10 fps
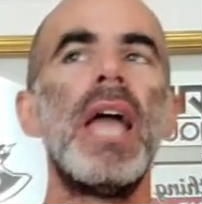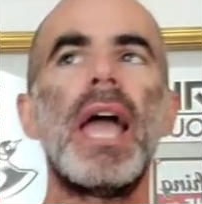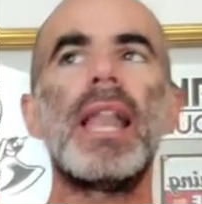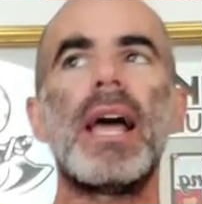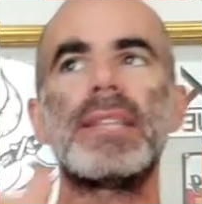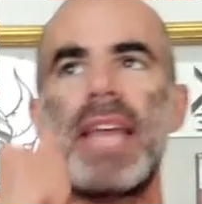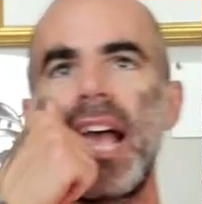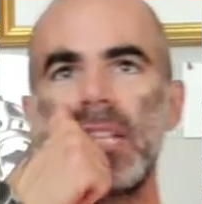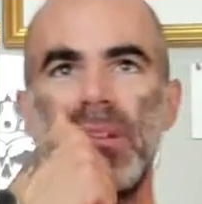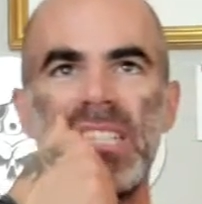And I had to
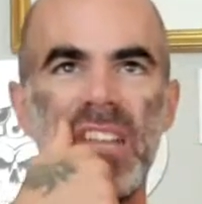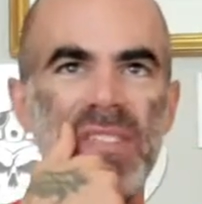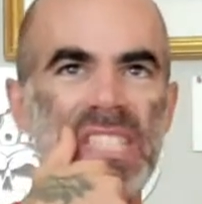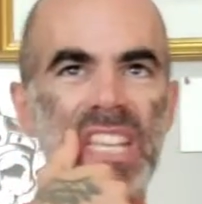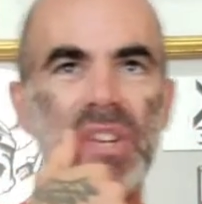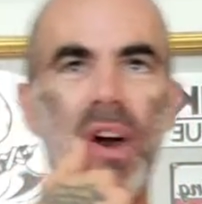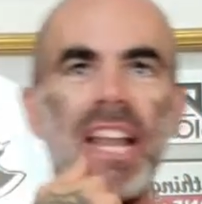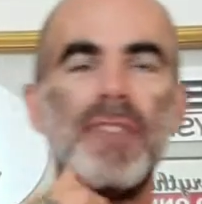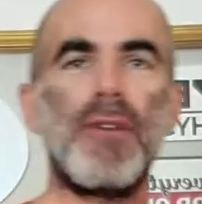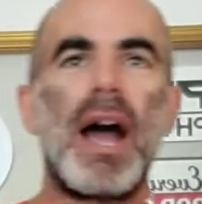ask myself, I said, you know
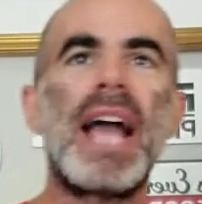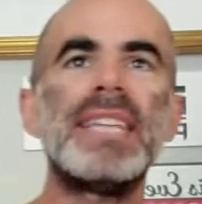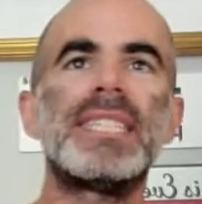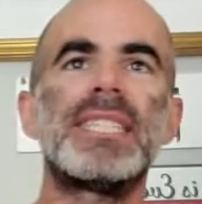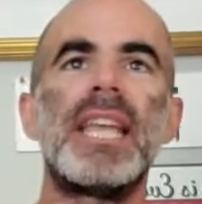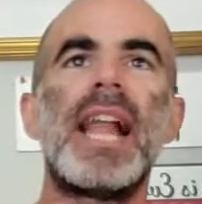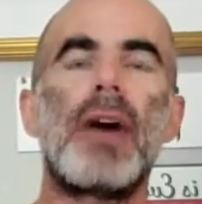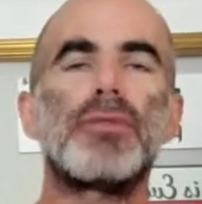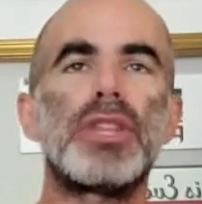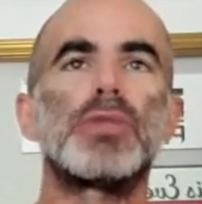what? If I sit
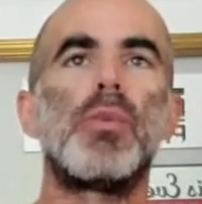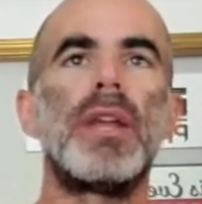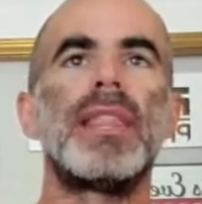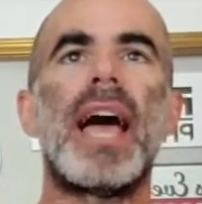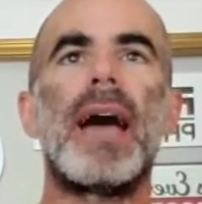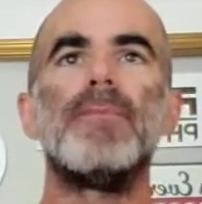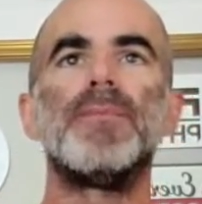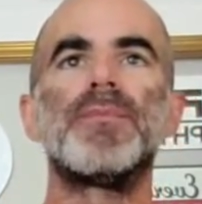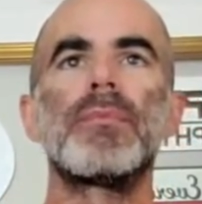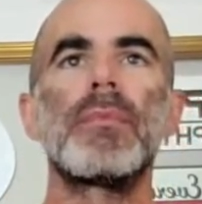out this one lap,
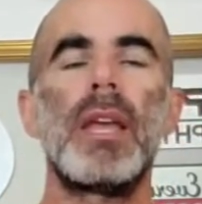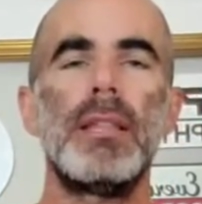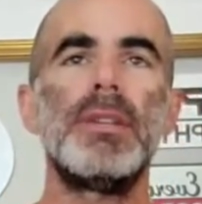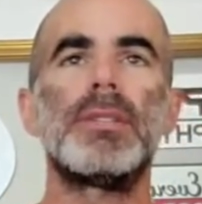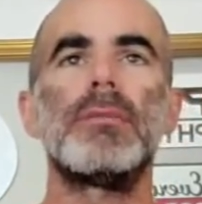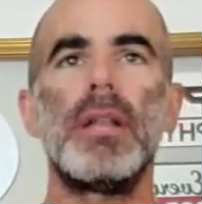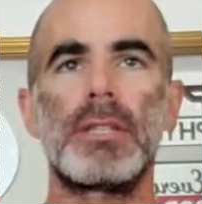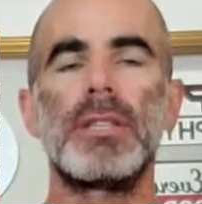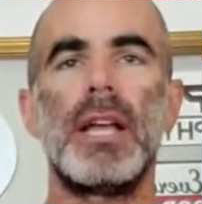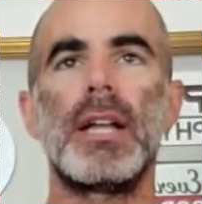and let me,
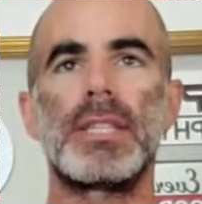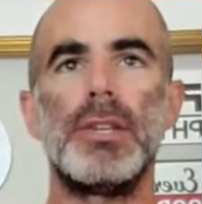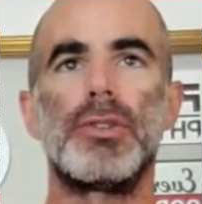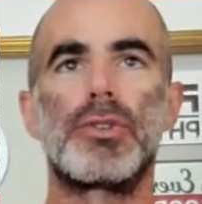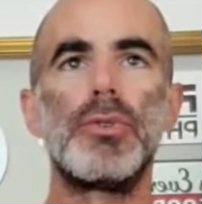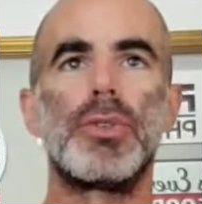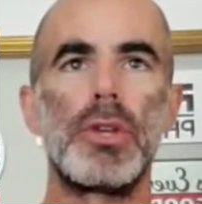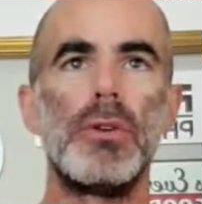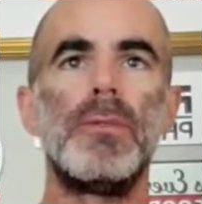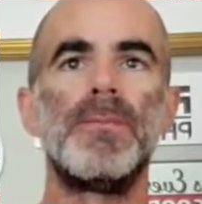I'll tell you the truth
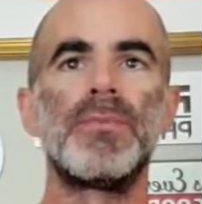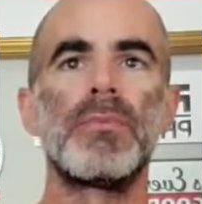too.